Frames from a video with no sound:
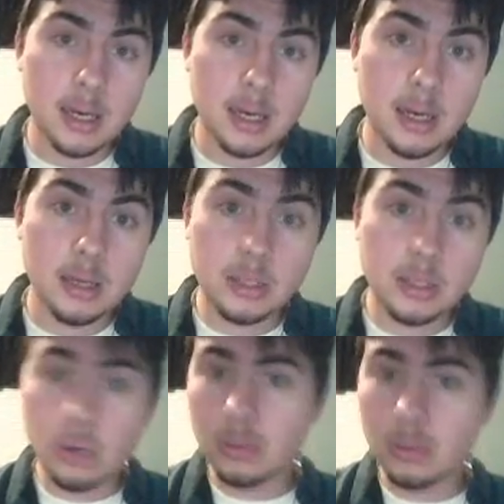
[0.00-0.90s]
So
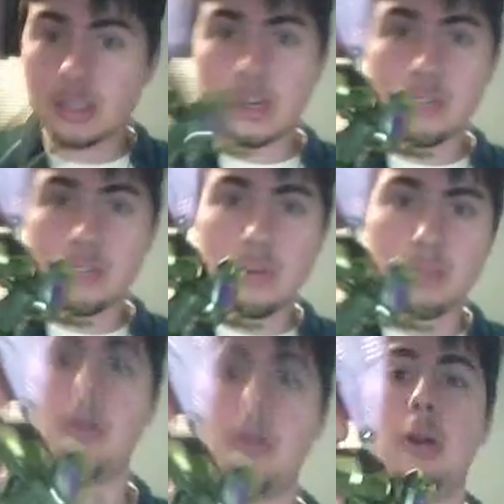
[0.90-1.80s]
let's transform this
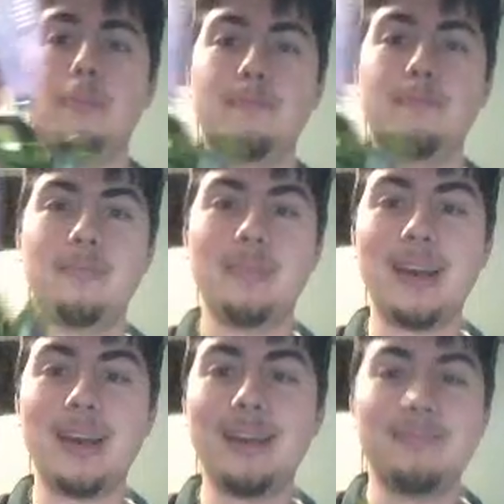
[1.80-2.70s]
bugger. Ha!
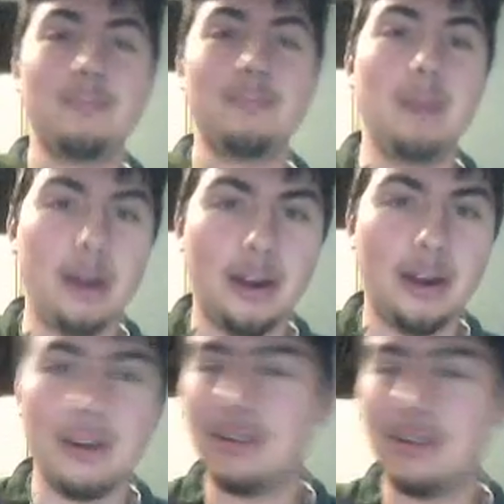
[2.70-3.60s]
Bugger.
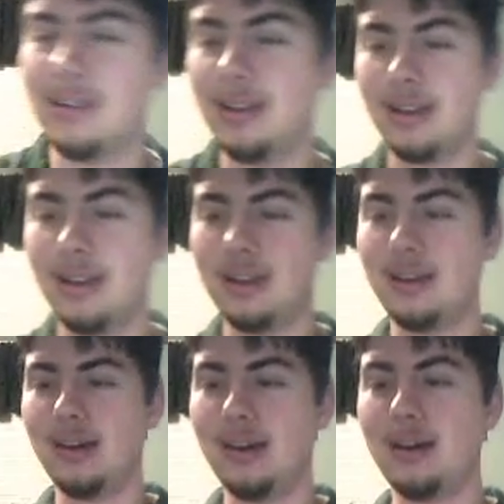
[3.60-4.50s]

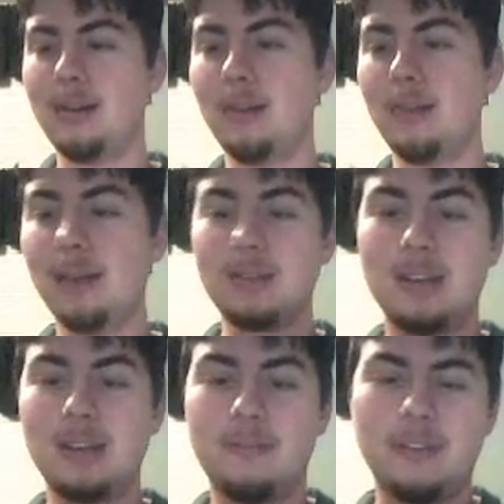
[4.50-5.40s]
I'm just kind of
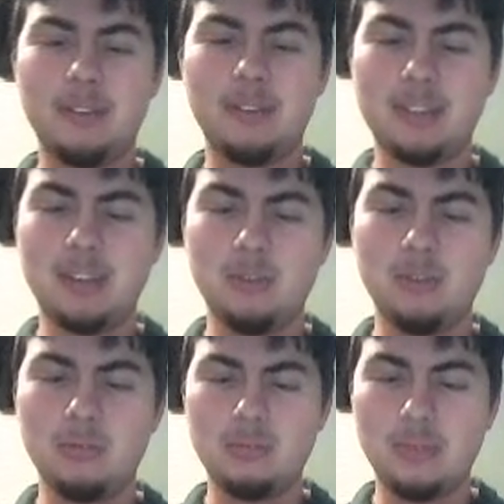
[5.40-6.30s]
figuring this out
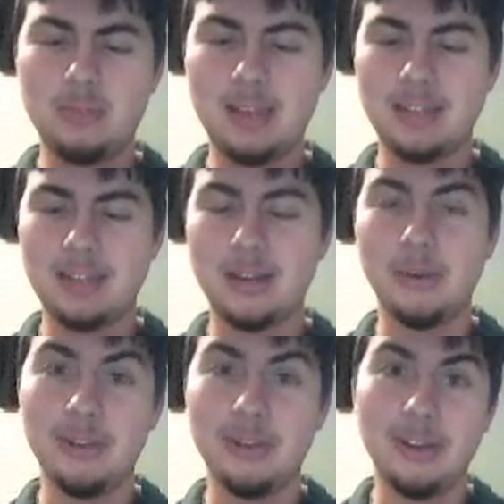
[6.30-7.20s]
as I go
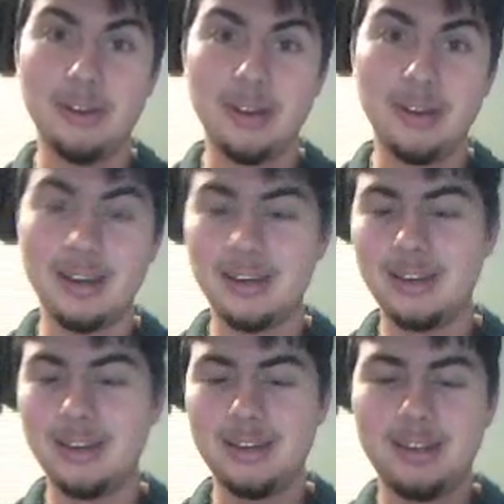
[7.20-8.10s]
along.
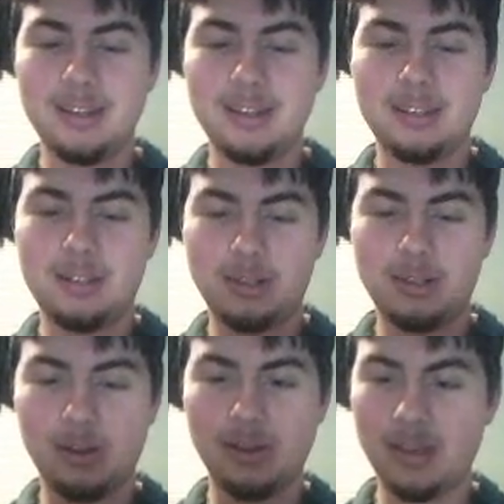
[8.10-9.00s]
So,
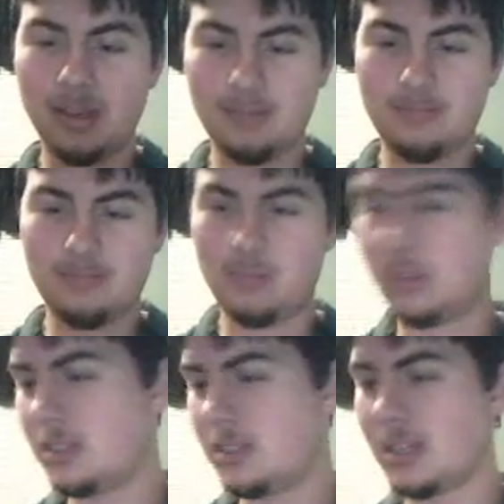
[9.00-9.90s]
I just
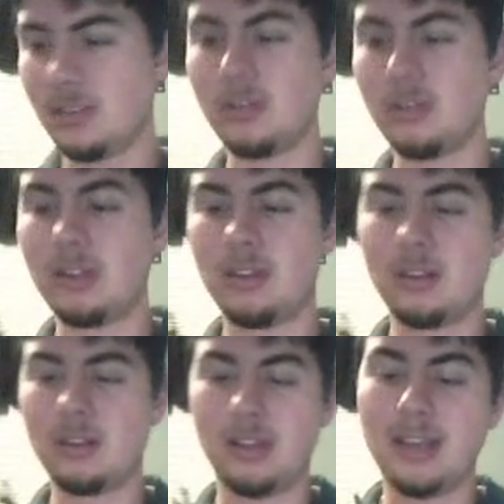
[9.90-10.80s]
kind of
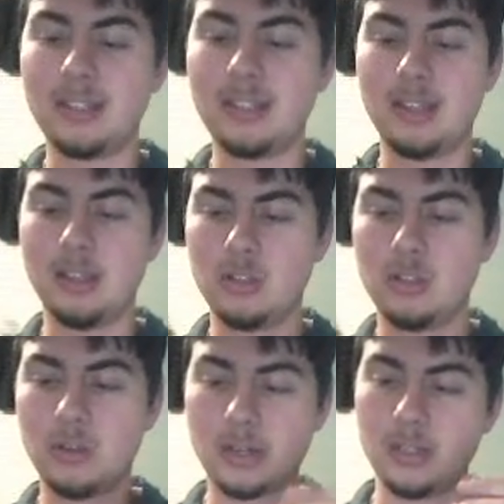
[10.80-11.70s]
glazed at the
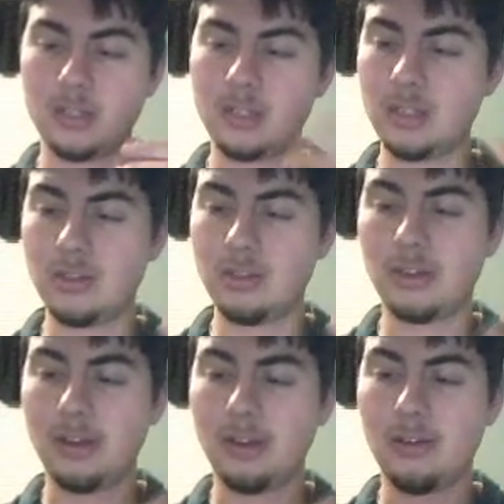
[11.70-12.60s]
instructions. It doesn't look that
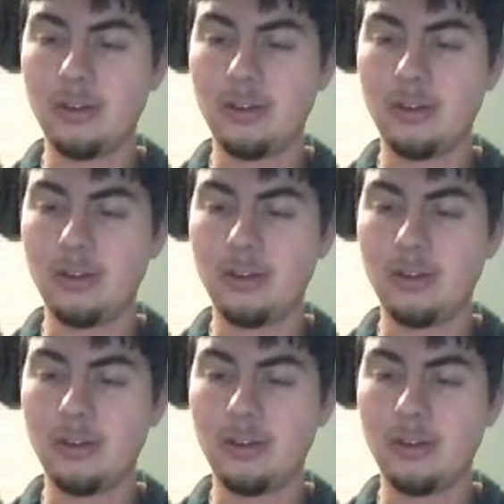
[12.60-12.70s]
hard.